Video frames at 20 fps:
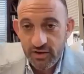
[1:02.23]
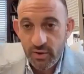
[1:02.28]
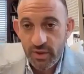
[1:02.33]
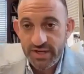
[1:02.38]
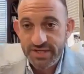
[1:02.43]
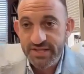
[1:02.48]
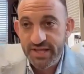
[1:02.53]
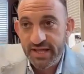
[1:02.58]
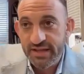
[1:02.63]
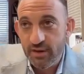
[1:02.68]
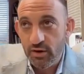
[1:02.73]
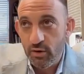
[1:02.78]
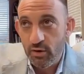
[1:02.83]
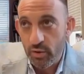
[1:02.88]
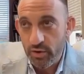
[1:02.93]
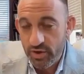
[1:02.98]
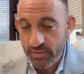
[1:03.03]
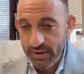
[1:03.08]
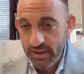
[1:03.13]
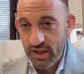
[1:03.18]
I think they're
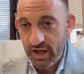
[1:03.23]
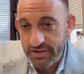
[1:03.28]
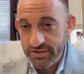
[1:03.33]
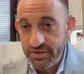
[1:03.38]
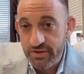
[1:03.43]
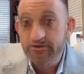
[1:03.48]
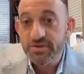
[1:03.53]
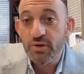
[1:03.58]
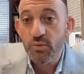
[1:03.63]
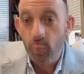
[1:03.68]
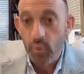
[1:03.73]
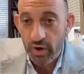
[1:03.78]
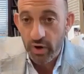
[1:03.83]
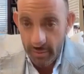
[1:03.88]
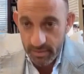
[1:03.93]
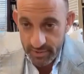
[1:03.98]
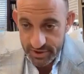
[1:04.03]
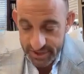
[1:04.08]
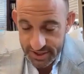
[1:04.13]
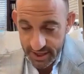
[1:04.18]
going to be lost? lawsuits?
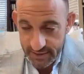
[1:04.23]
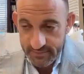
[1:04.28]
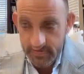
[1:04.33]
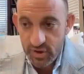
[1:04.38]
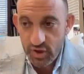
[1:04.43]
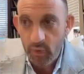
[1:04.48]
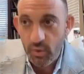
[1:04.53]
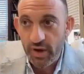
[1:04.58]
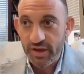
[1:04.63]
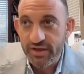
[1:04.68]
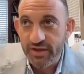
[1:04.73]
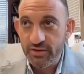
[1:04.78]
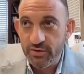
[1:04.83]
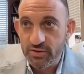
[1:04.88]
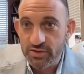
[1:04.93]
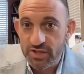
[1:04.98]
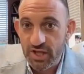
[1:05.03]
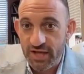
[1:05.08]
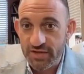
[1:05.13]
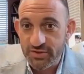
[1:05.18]
100%. Do I think
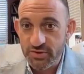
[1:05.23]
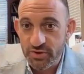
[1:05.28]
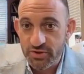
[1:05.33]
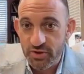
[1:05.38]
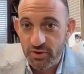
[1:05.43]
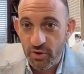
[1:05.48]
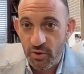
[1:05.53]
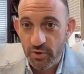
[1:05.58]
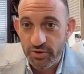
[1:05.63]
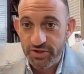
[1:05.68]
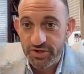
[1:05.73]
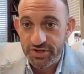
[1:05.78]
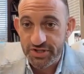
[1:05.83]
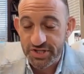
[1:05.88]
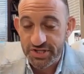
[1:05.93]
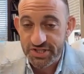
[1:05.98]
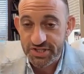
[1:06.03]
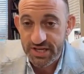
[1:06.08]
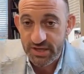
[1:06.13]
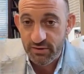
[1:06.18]
those lawsuits are going to
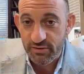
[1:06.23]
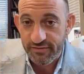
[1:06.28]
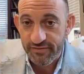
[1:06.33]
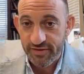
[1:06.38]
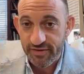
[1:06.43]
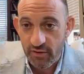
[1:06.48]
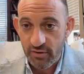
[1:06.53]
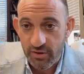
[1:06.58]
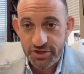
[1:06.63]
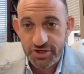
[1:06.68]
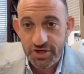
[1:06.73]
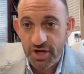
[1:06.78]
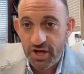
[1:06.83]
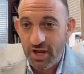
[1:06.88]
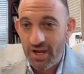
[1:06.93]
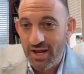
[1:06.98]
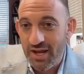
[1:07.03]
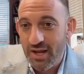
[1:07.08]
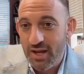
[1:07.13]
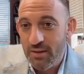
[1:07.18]
succeed or flourish?
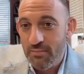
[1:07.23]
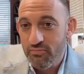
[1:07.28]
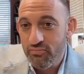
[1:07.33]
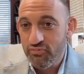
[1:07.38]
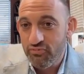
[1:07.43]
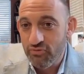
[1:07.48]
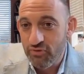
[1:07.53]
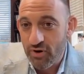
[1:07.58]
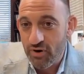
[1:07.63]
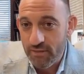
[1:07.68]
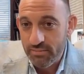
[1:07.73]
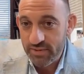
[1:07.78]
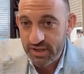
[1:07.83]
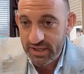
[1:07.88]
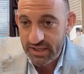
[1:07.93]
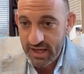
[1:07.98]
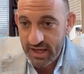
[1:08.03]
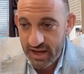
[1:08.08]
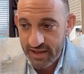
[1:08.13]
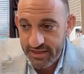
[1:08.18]
Probably
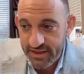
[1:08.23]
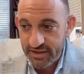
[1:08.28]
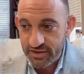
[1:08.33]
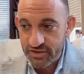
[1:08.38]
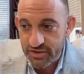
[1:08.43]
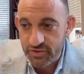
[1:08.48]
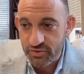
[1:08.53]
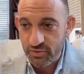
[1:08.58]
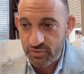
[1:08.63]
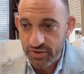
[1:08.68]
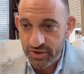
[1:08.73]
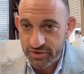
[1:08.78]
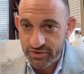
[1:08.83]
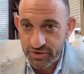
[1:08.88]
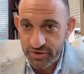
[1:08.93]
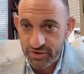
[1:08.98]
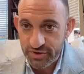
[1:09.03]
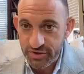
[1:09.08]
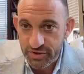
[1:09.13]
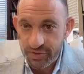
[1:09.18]
not. I think the school
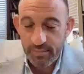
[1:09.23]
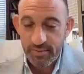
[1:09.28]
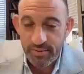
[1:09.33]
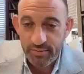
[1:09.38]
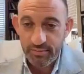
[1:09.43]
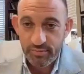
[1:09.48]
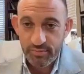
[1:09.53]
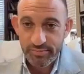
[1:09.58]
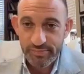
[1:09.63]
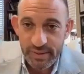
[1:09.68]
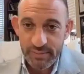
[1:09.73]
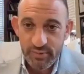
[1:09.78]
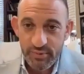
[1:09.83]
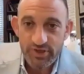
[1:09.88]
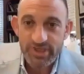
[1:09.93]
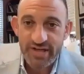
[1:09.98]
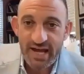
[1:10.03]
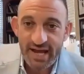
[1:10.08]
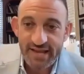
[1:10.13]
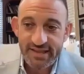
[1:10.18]
districts will be
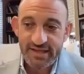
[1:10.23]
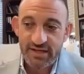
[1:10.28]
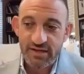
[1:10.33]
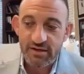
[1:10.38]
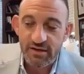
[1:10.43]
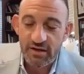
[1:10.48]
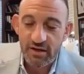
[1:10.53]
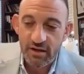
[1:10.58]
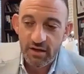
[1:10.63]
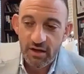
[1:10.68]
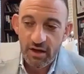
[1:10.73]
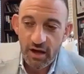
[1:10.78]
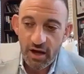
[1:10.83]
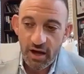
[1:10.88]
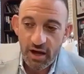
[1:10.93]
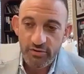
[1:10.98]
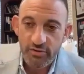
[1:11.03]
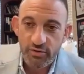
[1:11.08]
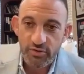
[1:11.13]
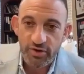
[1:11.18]
protected
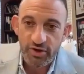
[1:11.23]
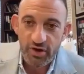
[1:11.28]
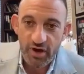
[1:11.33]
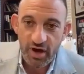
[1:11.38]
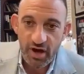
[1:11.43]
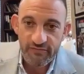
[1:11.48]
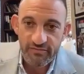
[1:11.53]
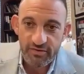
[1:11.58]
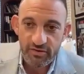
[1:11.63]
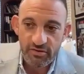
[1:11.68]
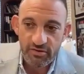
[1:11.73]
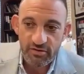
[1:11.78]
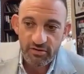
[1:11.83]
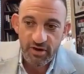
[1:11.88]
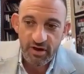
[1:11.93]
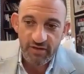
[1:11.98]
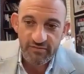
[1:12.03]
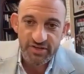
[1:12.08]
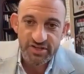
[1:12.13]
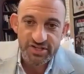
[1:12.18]
under the cover
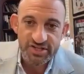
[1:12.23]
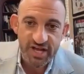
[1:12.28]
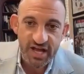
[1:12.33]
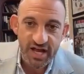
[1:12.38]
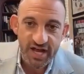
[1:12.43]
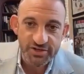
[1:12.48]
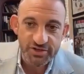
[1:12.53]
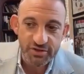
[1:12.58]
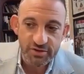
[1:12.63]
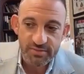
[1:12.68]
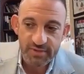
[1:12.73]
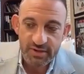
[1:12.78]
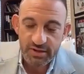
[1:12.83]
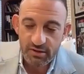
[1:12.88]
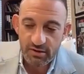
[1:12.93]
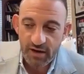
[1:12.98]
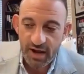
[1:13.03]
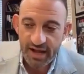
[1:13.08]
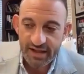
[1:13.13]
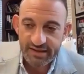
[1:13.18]
of the statute. I mean,
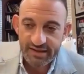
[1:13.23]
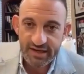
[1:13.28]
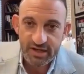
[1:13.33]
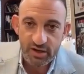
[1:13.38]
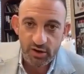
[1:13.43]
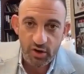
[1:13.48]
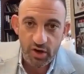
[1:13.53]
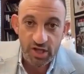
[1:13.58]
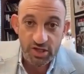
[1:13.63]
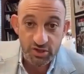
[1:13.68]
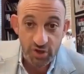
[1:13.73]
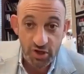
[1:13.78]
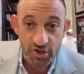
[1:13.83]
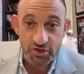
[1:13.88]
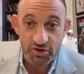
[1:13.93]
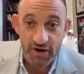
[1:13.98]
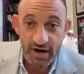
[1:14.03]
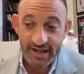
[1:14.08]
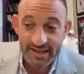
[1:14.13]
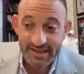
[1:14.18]
they're acting in a, as long as
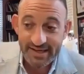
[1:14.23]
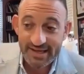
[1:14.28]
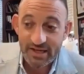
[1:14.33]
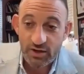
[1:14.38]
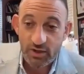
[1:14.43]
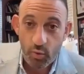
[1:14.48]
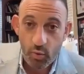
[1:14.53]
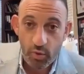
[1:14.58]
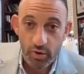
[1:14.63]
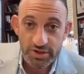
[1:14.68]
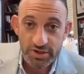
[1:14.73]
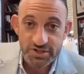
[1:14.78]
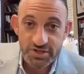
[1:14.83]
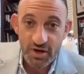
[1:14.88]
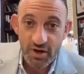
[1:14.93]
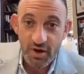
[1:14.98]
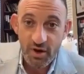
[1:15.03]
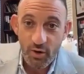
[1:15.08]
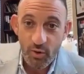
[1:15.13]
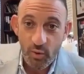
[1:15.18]
they're acting in accordance
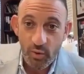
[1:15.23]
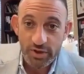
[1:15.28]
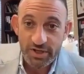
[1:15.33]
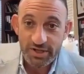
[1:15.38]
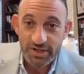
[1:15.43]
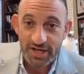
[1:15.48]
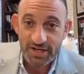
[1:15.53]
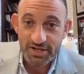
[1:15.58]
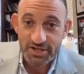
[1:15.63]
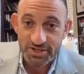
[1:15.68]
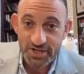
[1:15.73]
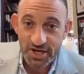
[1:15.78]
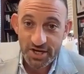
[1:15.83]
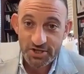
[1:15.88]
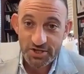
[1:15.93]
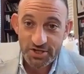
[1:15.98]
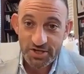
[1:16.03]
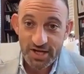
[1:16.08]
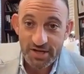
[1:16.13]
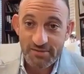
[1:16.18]
with the
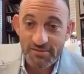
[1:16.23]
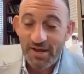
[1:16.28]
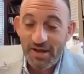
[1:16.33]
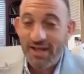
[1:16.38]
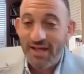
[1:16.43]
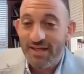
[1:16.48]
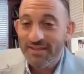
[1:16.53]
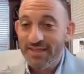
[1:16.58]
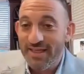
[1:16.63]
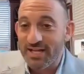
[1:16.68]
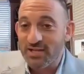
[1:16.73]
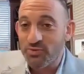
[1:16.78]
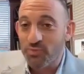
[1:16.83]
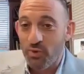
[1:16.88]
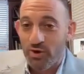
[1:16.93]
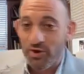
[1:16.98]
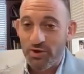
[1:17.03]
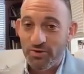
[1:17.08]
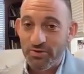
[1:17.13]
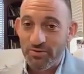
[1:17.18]
legislation. And that's
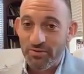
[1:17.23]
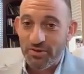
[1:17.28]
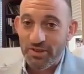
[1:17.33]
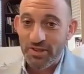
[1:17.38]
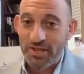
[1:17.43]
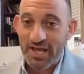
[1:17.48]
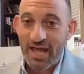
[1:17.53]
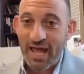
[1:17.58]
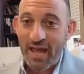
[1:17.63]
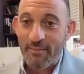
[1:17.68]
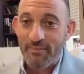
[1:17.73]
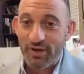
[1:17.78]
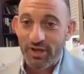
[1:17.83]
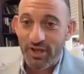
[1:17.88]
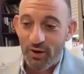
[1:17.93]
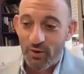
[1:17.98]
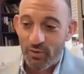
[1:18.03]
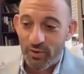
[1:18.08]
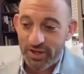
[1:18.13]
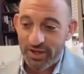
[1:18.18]
where you, the
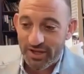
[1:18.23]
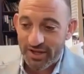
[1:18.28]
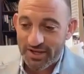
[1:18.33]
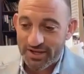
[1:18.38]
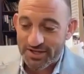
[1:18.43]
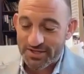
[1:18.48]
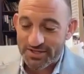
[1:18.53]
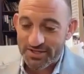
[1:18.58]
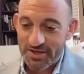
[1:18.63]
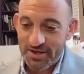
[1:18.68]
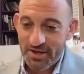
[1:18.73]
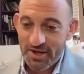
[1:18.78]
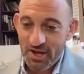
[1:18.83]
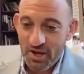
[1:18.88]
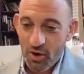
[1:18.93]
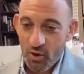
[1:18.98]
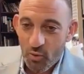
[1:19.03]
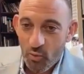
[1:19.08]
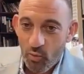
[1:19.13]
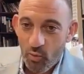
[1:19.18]
ambiguity is
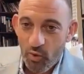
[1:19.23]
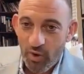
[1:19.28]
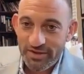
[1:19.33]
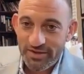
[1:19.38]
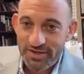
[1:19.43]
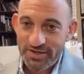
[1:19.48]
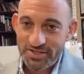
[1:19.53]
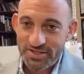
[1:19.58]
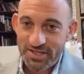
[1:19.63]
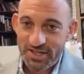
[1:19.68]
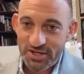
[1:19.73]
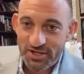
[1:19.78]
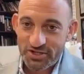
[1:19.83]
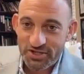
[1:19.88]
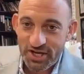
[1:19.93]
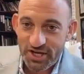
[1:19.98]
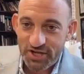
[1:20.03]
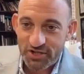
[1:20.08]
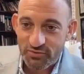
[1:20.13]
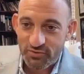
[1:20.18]
what does the
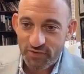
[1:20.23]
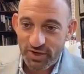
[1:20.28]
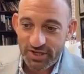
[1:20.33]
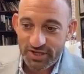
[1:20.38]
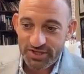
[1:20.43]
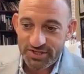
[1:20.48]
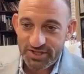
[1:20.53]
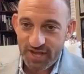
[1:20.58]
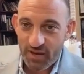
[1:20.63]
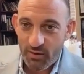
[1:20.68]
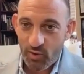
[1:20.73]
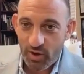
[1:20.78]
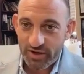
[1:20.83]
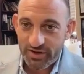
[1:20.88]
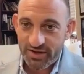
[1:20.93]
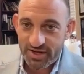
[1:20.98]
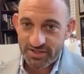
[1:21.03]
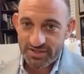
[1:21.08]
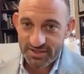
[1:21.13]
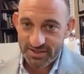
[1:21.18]
legislation really say? What
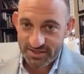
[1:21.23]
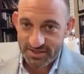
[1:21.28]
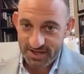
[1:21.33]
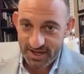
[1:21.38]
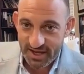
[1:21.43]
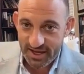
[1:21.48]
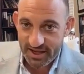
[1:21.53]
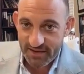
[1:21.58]
doesn't it say?